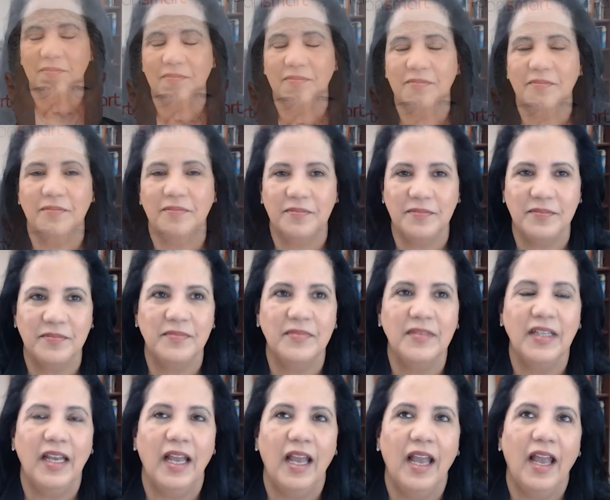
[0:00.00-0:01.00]
Mm.
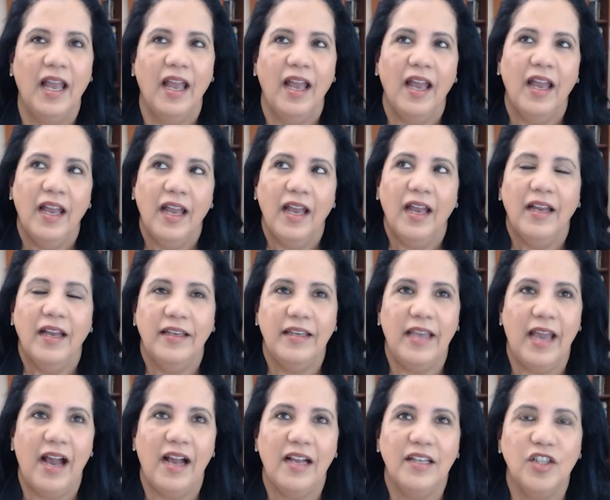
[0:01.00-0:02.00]

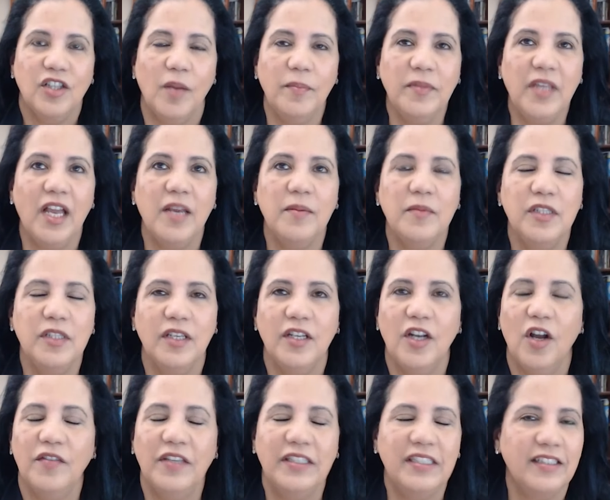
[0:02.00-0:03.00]
Yeah, sometimes, you
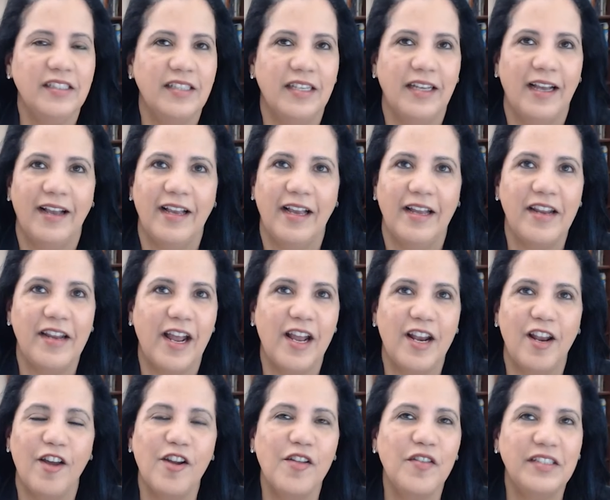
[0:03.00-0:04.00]
know, this is, and a
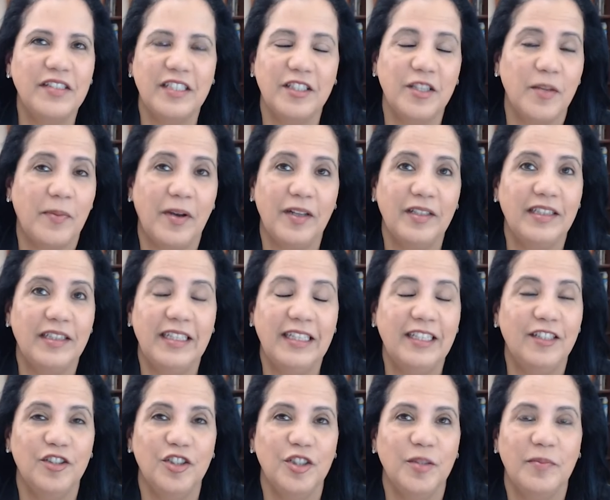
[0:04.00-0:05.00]
lot of this is about
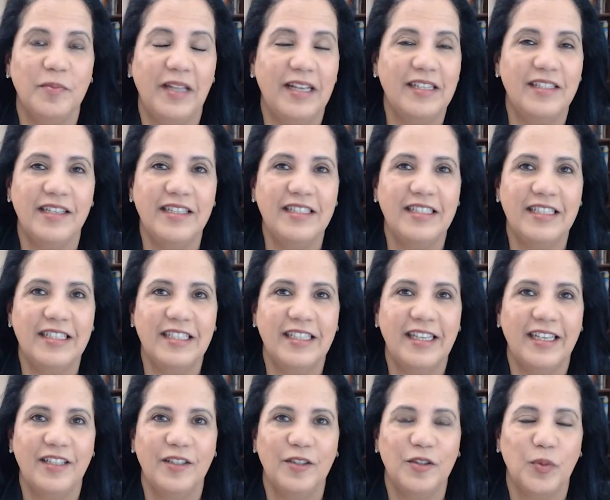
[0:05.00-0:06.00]
leadership lessons and
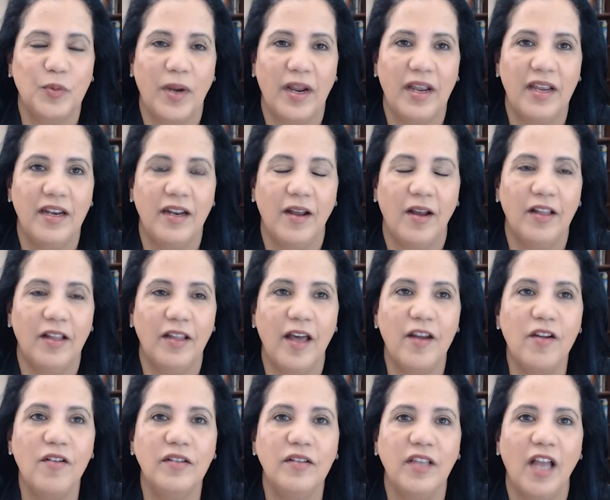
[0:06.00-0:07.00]
skills, right? A
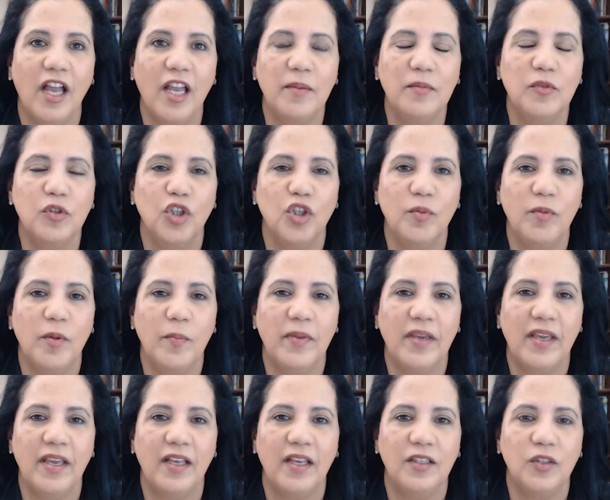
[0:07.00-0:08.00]
lot of the times human
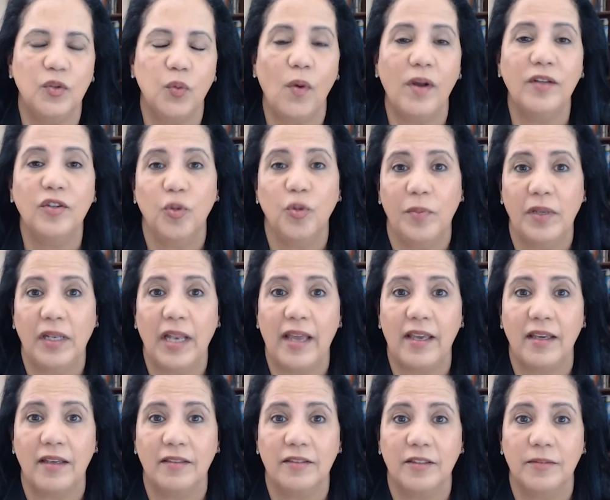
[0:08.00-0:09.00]
beings want to be
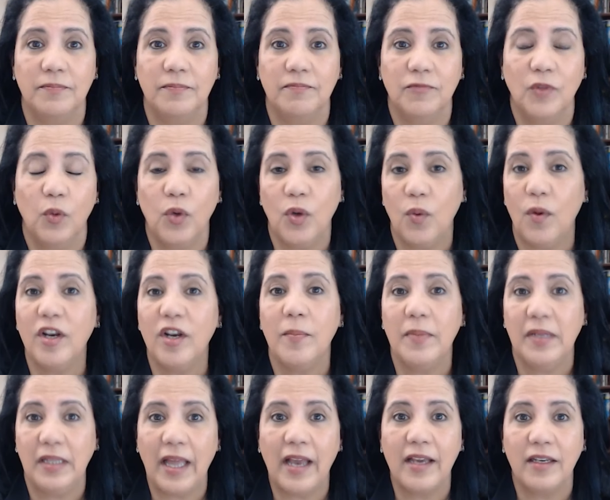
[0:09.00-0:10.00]
liked. We want to
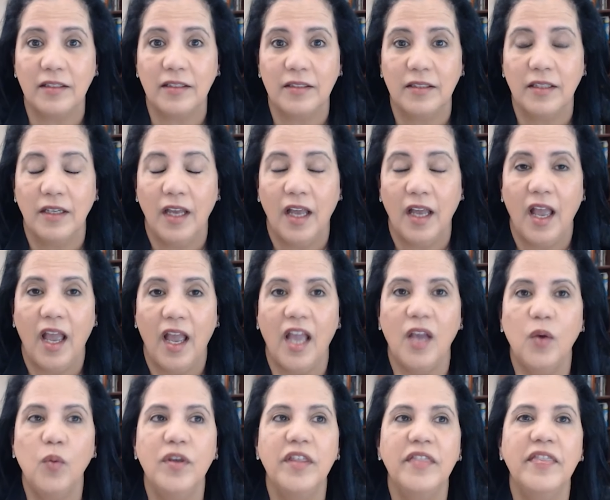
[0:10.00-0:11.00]
be liked.
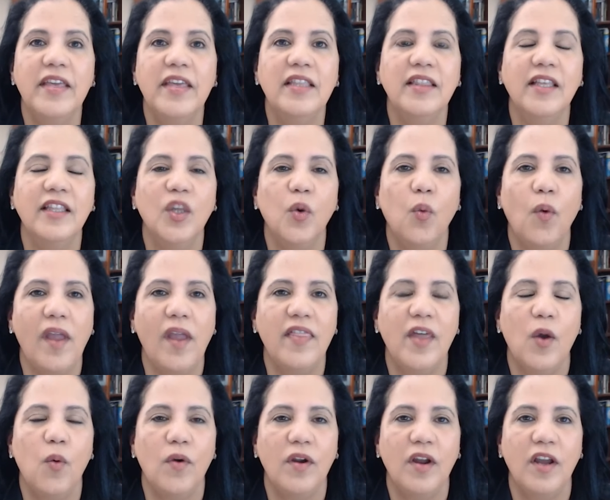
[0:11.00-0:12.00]
And we think that the way
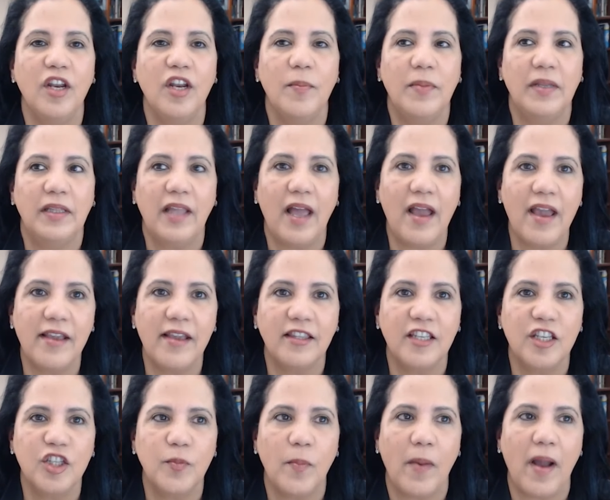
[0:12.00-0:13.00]
that we're going to be liked
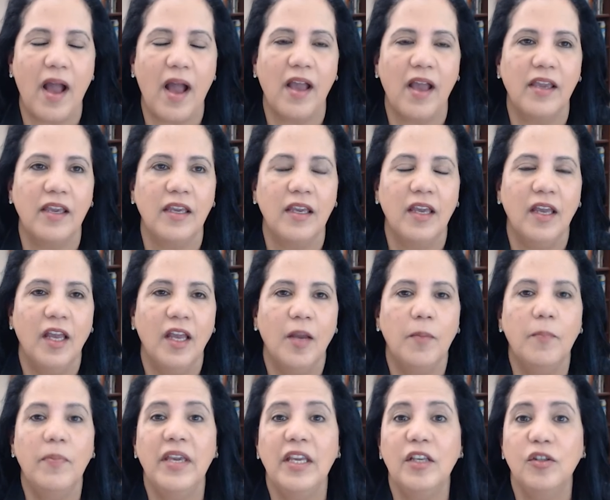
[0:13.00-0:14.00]
is by
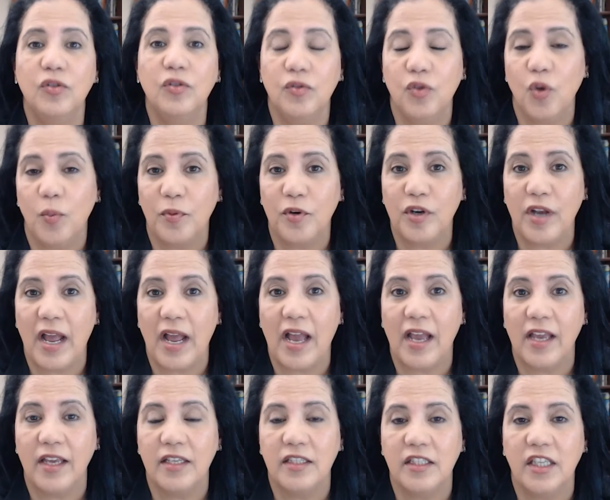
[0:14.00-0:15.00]
being super
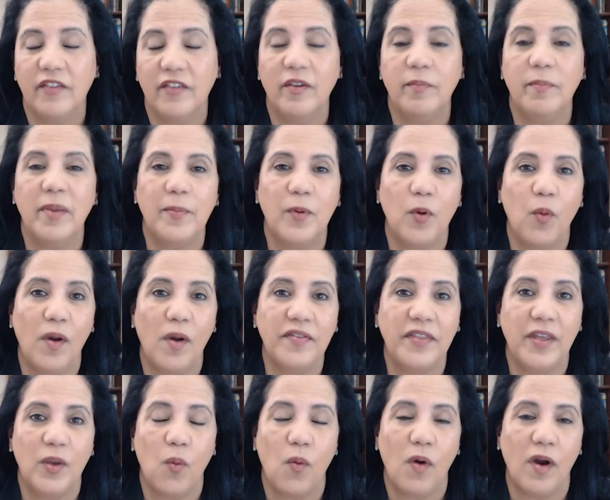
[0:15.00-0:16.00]
nice, giving people what
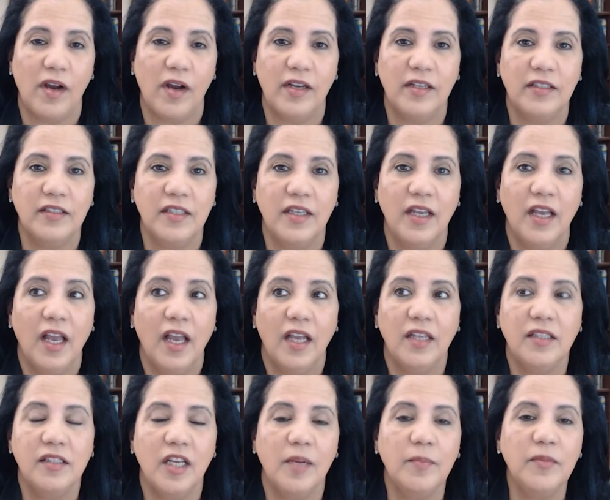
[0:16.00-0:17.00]
they want.
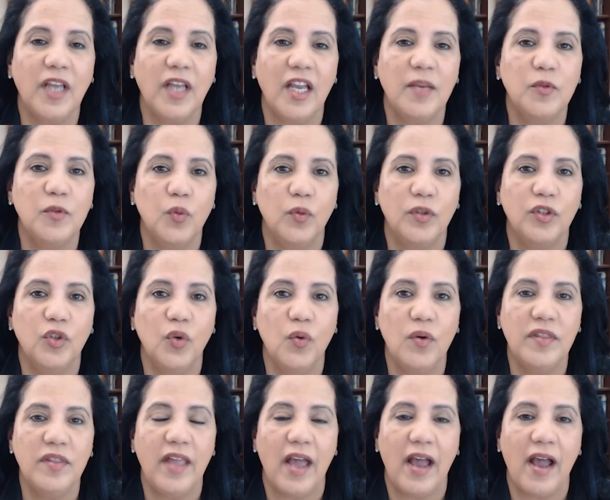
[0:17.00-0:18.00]
And sometimes we're
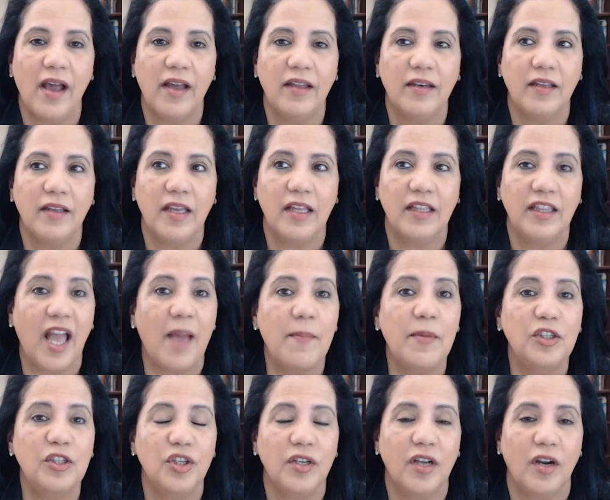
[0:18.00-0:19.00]
doing that and
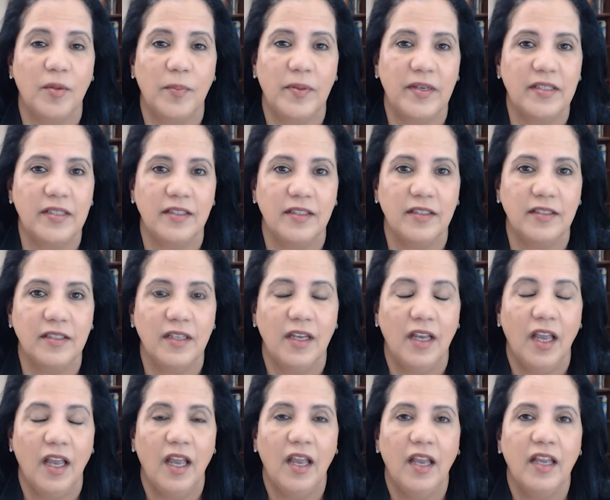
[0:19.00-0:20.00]
damaging our business.
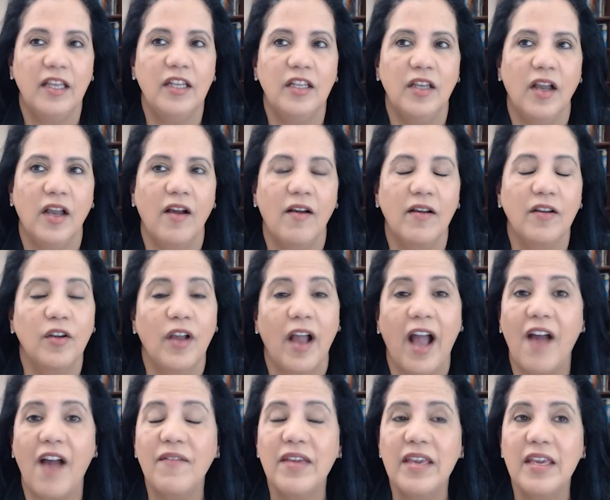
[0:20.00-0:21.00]
It, uh,
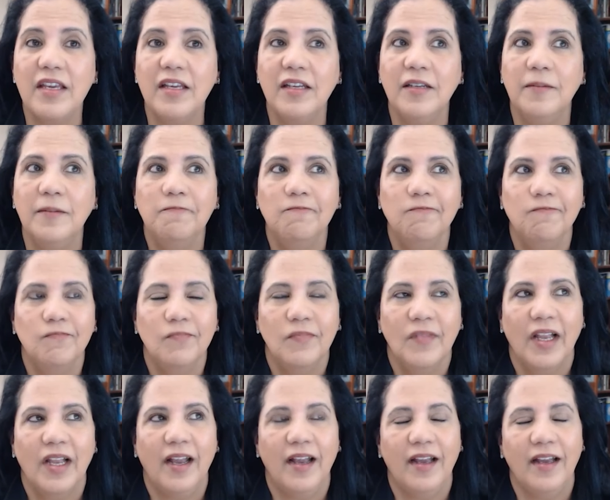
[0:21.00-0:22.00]
having,
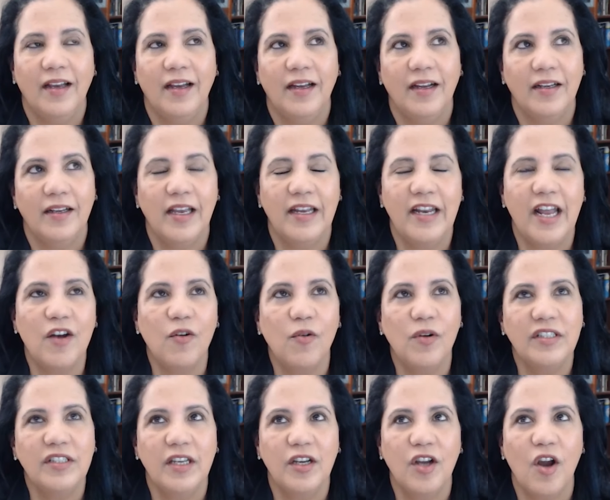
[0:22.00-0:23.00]
and I don't
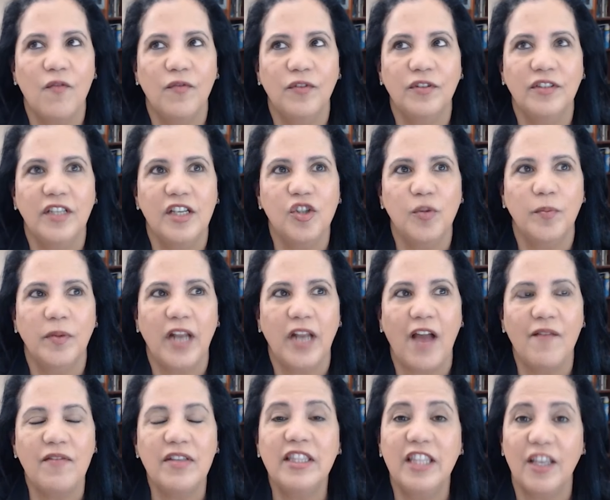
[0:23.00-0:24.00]
want to say confrontation, but
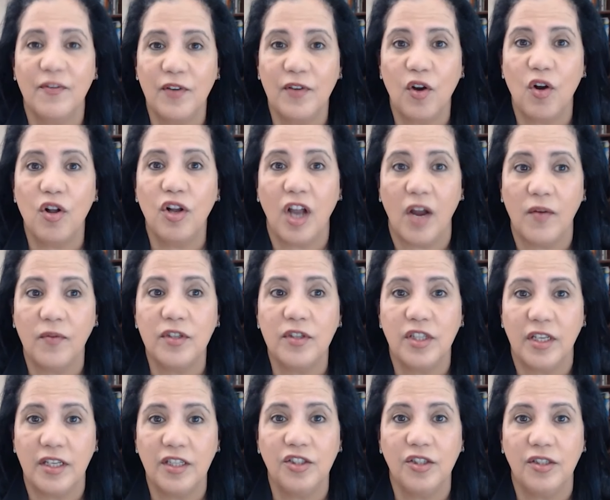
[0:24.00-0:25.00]
having difficult
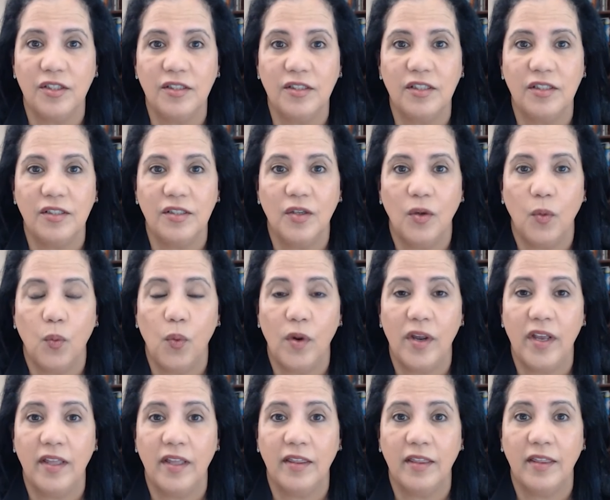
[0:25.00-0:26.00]
conversations
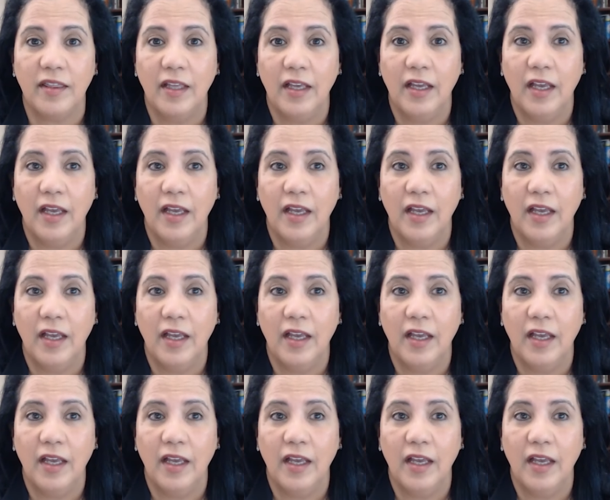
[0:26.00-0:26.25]
with